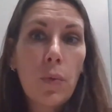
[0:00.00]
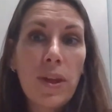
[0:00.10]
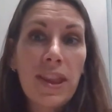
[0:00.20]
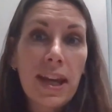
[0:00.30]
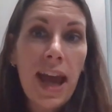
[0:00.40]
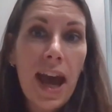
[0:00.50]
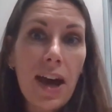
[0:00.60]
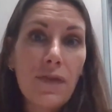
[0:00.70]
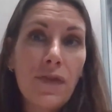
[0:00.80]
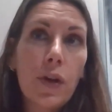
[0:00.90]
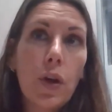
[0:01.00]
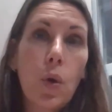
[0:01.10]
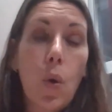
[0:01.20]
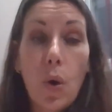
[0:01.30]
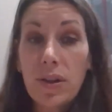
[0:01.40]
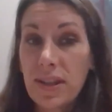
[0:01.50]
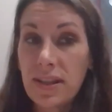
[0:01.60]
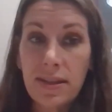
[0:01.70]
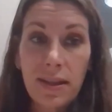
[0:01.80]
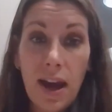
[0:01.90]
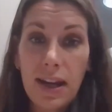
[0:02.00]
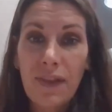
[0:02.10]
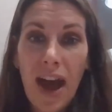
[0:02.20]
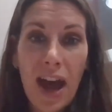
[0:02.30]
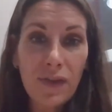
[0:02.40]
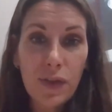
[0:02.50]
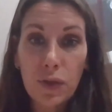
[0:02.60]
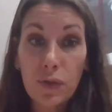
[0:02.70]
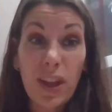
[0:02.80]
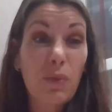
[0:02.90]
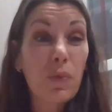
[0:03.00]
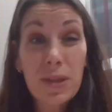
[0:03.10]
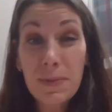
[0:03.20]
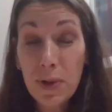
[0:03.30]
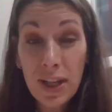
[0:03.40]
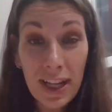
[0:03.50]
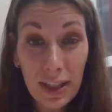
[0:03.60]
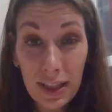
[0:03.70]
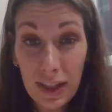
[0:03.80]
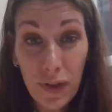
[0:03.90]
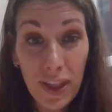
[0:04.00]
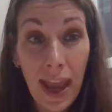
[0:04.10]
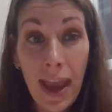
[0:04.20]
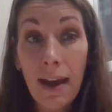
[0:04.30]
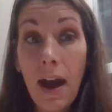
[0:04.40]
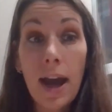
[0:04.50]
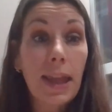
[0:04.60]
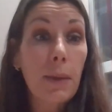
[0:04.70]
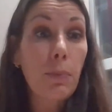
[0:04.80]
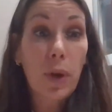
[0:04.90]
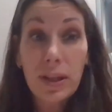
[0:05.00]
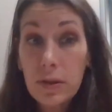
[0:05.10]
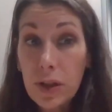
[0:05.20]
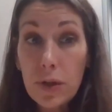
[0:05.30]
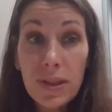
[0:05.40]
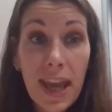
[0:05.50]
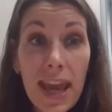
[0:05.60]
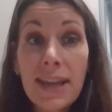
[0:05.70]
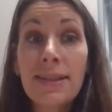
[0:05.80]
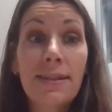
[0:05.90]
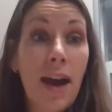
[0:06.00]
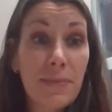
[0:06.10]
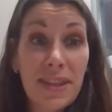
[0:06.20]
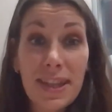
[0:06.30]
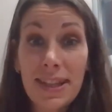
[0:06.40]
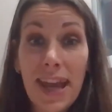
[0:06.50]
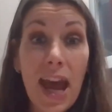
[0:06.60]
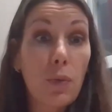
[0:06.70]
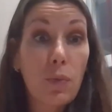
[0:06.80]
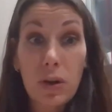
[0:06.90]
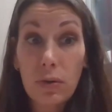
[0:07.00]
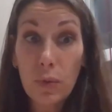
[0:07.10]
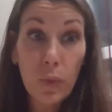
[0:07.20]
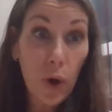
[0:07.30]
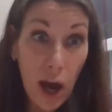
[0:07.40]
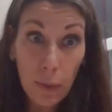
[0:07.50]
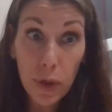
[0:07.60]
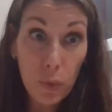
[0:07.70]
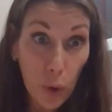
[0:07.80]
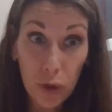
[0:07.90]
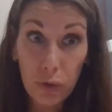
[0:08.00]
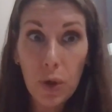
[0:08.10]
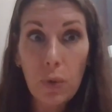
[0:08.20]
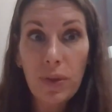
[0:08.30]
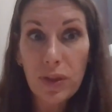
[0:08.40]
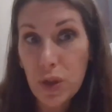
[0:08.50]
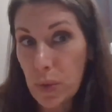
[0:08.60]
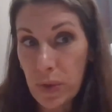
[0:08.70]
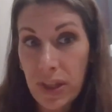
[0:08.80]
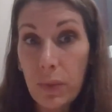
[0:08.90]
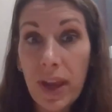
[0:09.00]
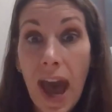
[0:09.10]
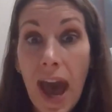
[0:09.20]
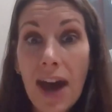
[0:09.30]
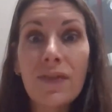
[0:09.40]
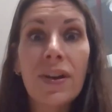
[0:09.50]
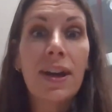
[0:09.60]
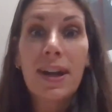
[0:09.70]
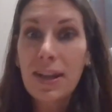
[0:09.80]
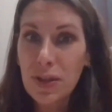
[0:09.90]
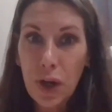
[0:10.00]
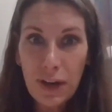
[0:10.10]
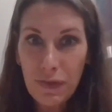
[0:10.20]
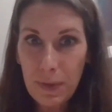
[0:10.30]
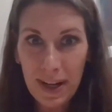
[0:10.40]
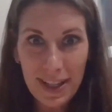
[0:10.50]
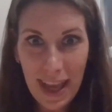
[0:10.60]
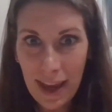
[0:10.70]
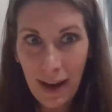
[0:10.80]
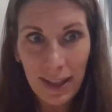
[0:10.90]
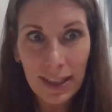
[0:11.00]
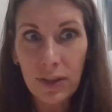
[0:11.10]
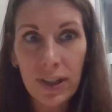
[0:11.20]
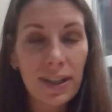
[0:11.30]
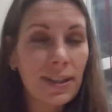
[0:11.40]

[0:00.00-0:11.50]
We then have courses kind of after, like particularly for the AI, like bring your use case, come sit down. We'll help you work through it with the tools that we have, because not everybody's AI literate.